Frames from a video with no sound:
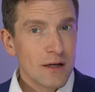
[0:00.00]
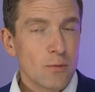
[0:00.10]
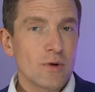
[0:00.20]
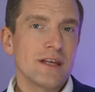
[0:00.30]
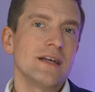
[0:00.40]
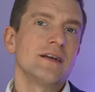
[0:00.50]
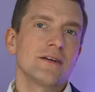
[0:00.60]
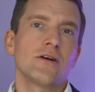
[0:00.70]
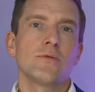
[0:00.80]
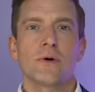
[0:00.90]
With
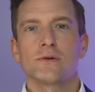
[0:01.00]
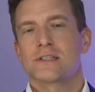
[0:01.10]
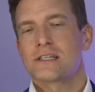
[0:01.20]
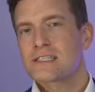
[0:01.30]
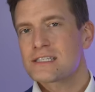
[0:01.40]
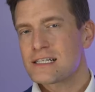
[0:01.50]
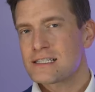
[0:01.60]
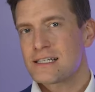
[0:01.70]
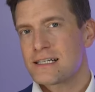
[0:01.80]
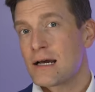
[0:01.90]
Eargo boasting
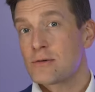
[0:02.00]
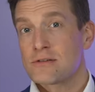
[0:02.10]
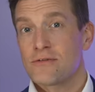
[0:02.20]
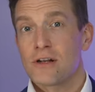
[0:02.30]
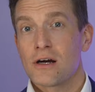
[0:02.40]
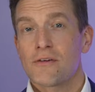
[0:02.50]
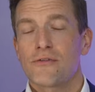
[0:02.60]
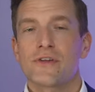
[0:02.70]
16 hours of life,